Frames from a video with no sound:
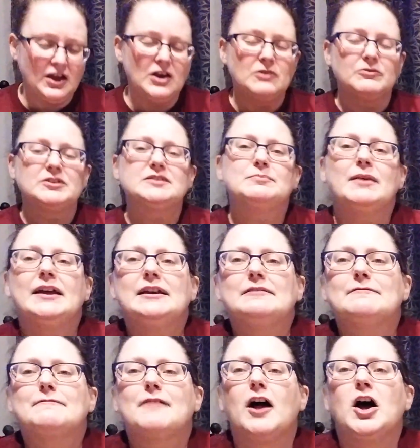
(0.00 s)
was made
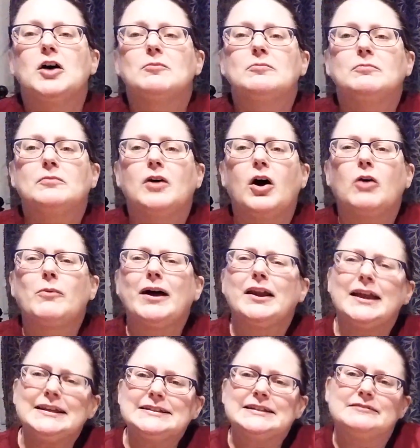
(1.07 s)
from around
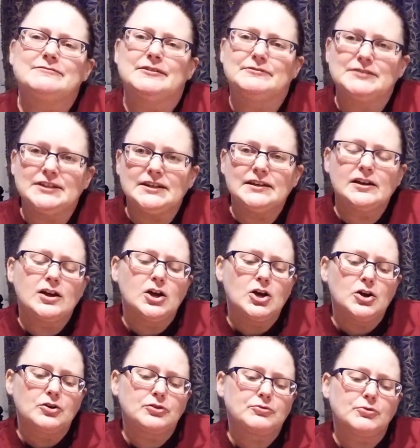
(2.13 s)
1850
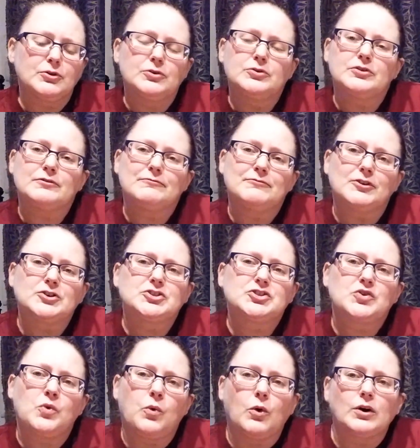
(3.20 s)
through the first
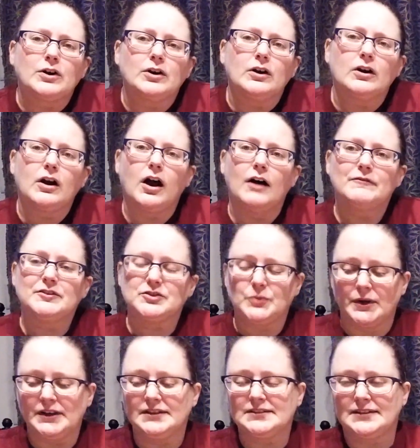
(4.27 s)
quarter of the
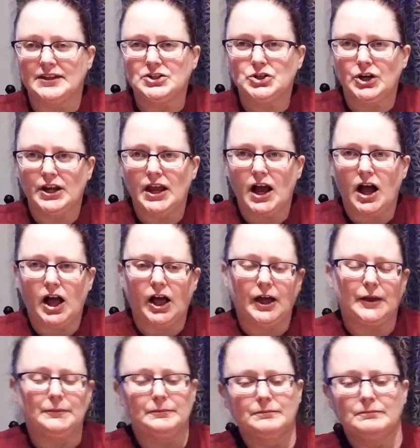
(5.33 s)
20th century.
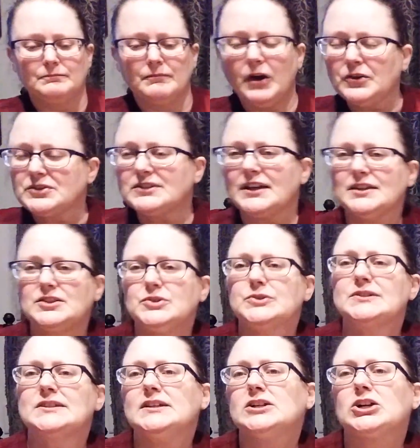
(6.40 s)
Most dates you
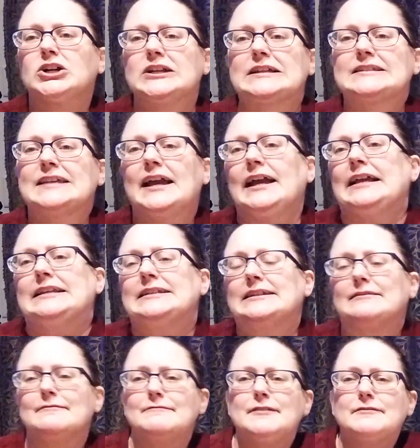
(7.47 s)
see are going to say
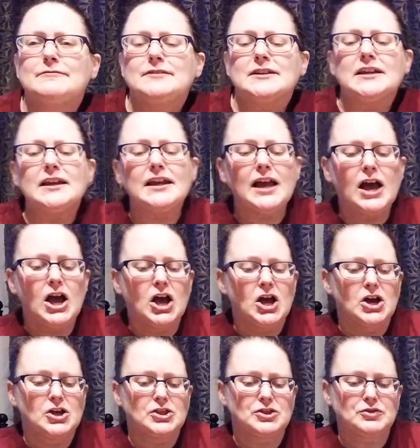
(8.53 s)
1850
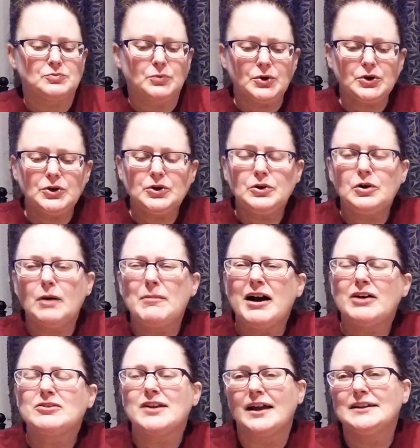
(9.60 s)
through
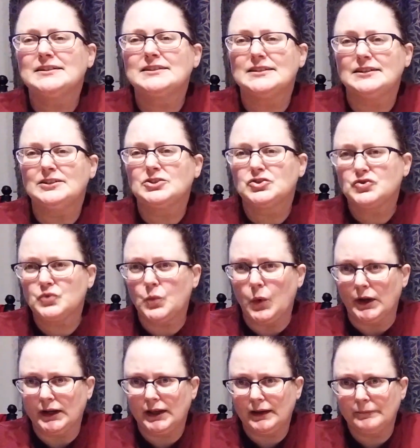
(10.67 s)
about
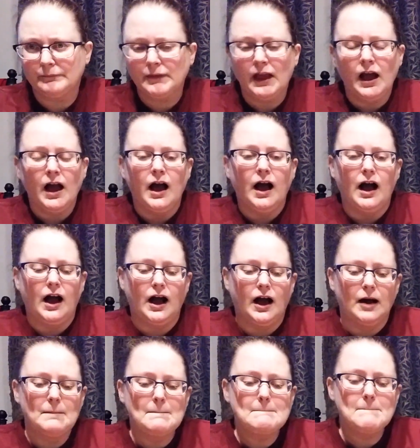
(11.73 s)
1920.
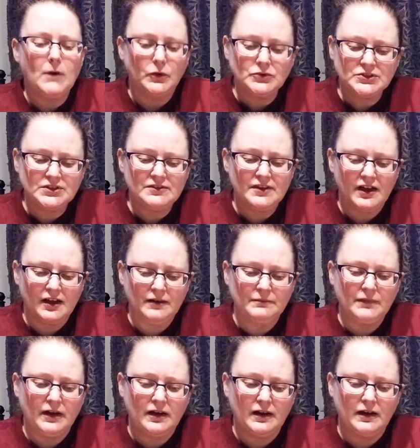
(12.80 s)
Most of them
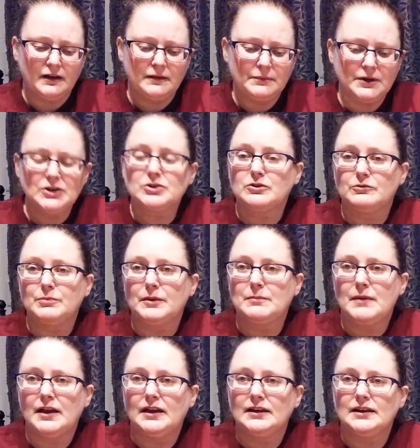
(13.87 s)
appear to have been
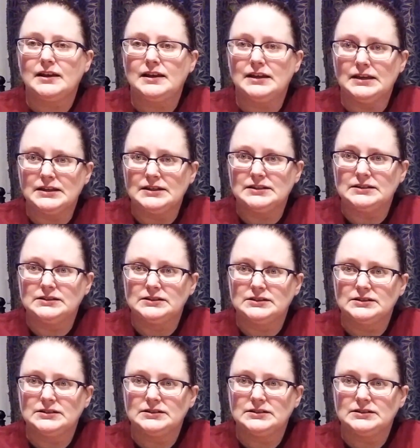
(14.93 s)
made in